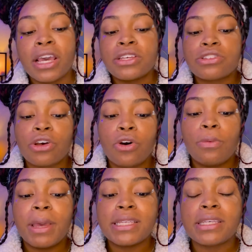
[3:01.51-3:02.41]
So
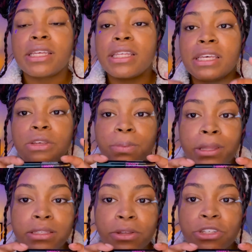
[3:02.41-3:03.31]
basically you put
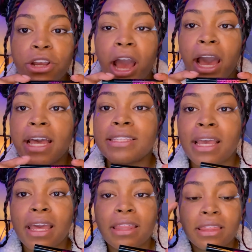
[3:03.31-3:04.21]
this onto your eyes
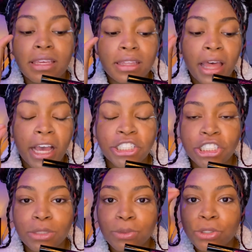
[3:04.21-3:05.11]
and the
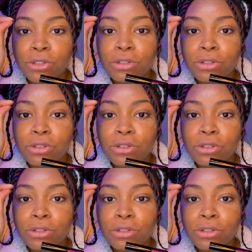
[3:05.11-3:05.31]
lashes will